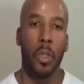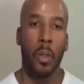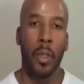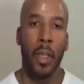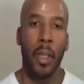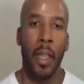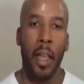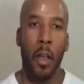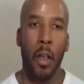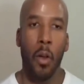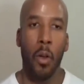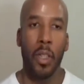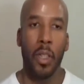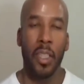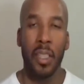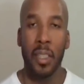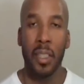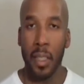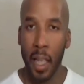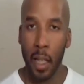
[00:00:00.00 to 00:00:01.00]
now
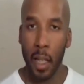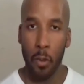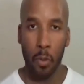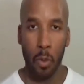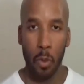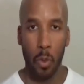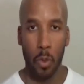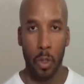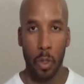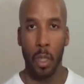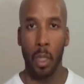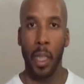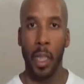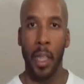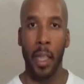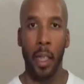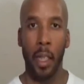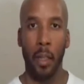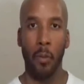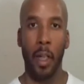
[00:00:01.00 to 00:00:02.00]
Set rules the
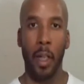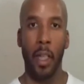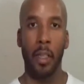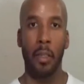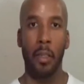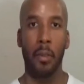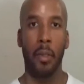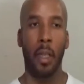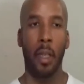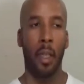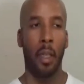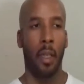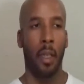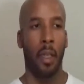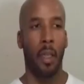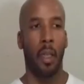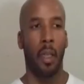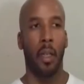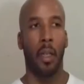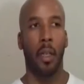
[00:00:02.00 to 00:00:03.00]
land, right?
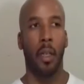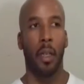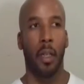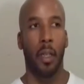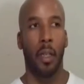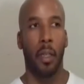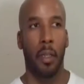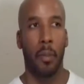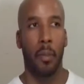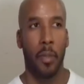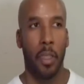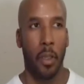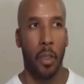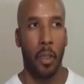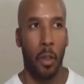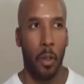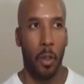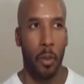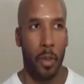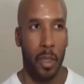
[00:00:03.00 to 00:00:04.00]
You
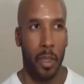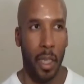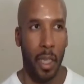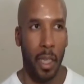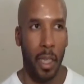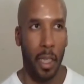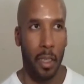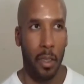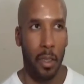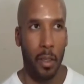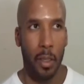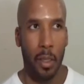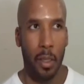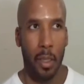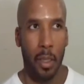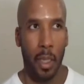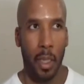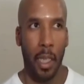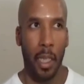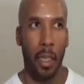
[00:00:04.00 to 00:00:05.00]
know, you can
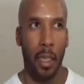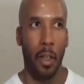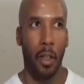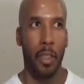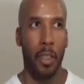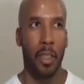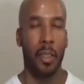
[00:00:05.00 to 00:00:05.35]
say